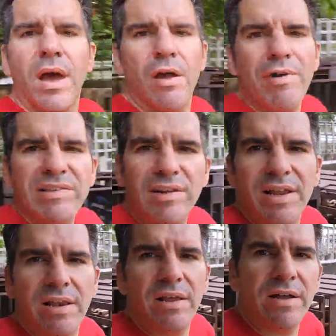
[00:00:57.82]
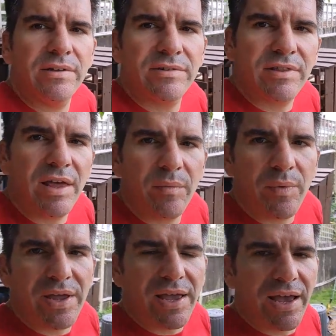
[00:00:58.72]
I recently learned that
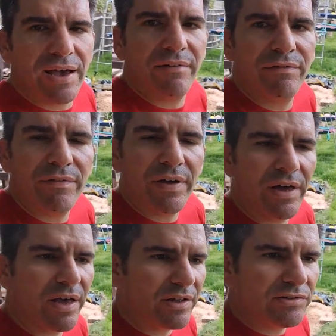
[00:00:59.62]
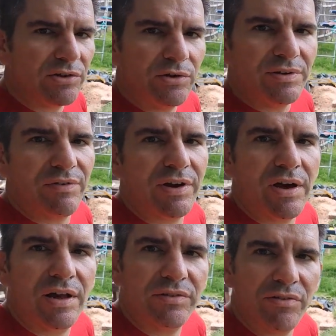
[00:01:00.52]
we have two different
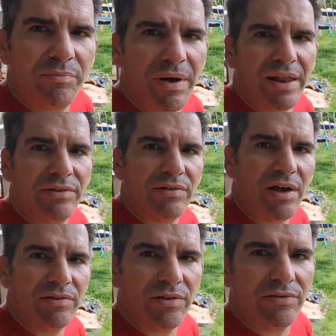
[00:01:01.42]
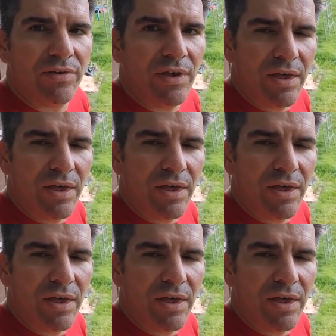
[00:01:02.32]
kinds of pallet sizes.